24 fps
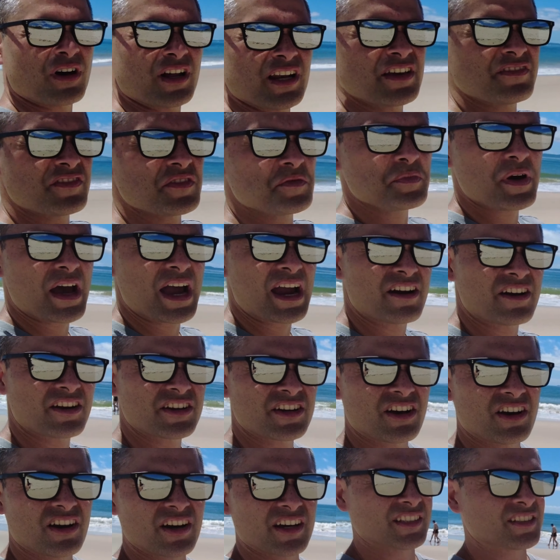I live in
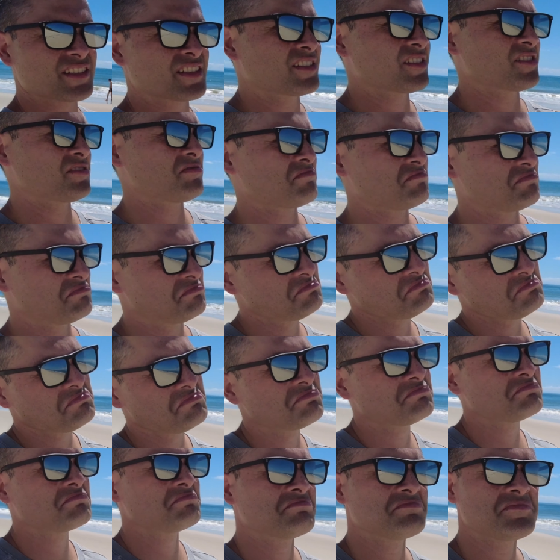paradise?
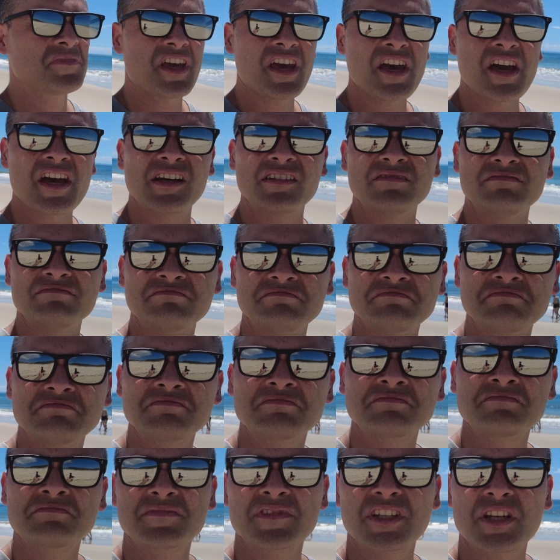Yeah,
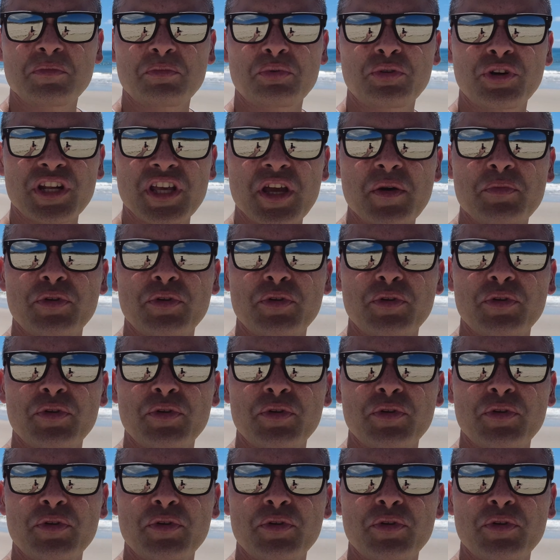and I'm pretty